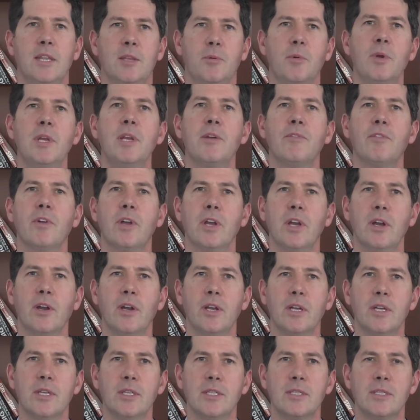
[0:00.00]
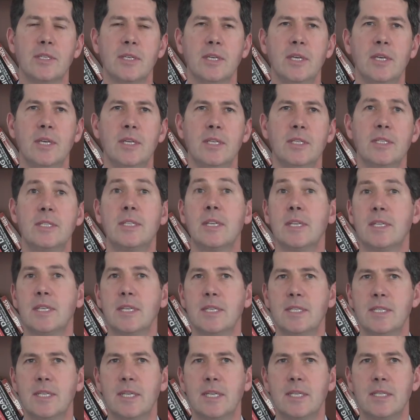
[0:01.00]
three different areas:
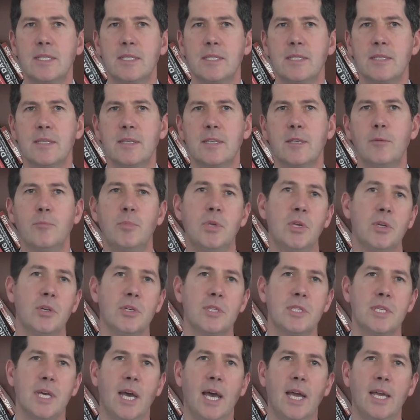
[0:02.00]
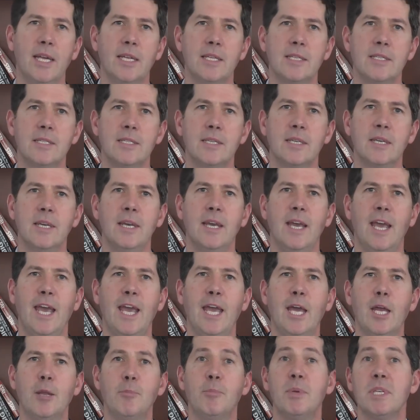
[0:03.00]
statistics, computer science,
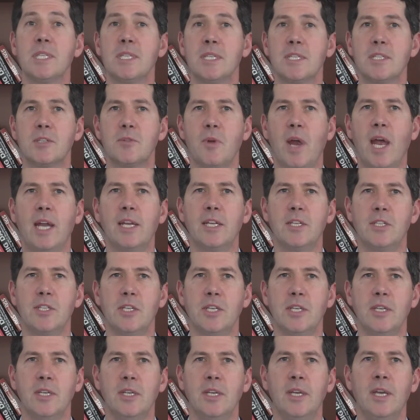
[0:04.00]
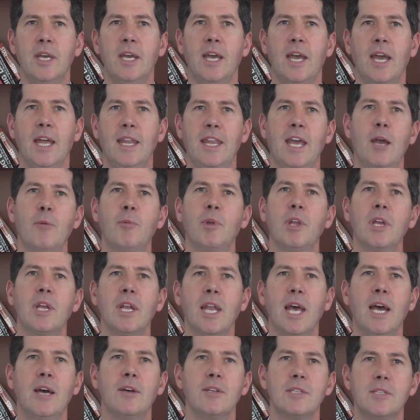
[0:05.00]
and business strategy. And that really
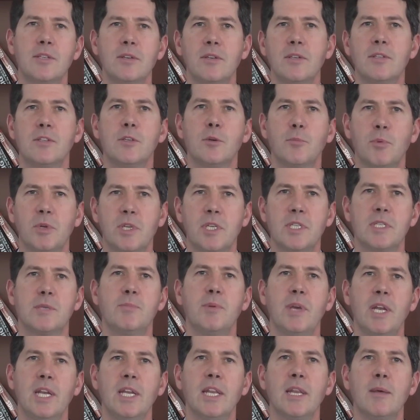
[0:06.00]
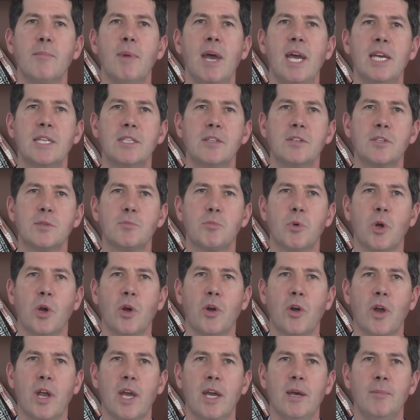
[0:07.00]
allows students who participate in the master's
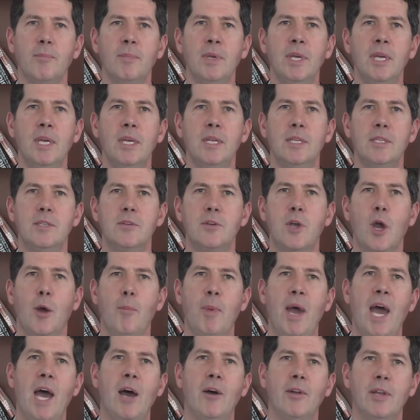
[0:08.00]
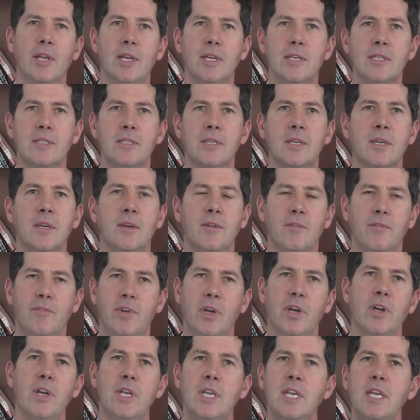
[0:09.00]
program to come out as
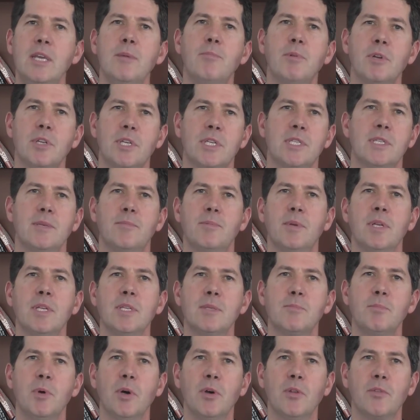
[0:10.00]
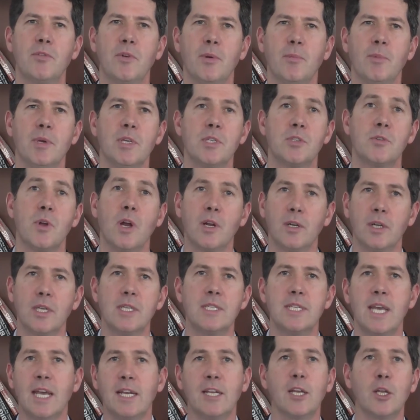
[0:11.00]
very key participants, both from a strongly
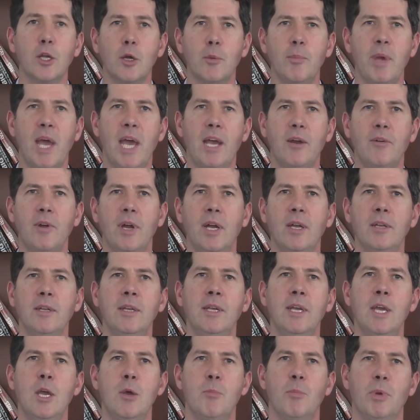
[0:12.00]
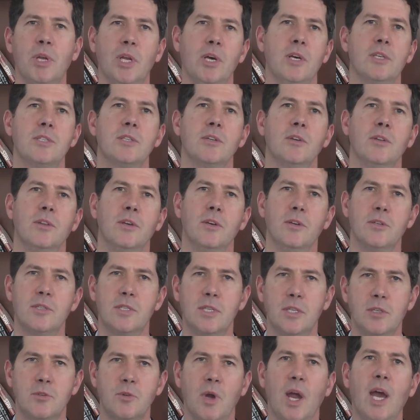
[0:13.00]
technical background, but also those
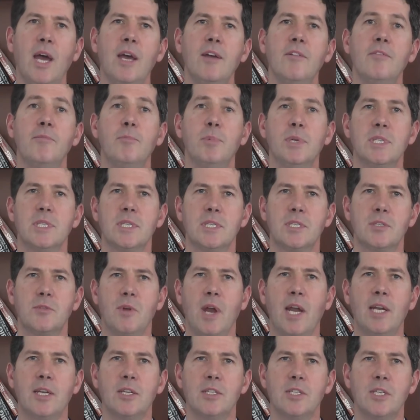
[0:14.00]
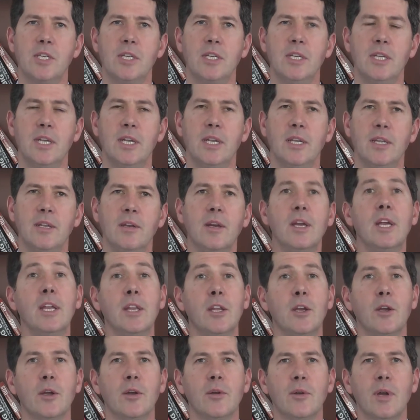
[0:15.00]
that drive business strategy in
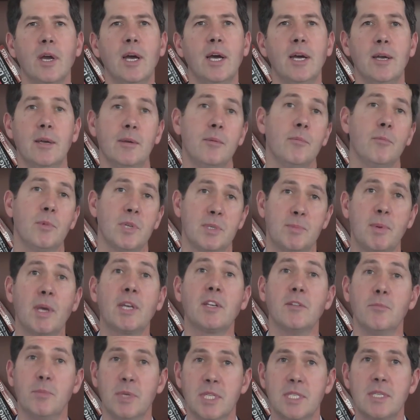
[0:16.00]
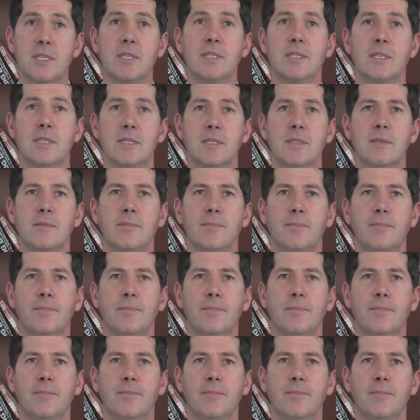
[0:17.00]
their respective businesses.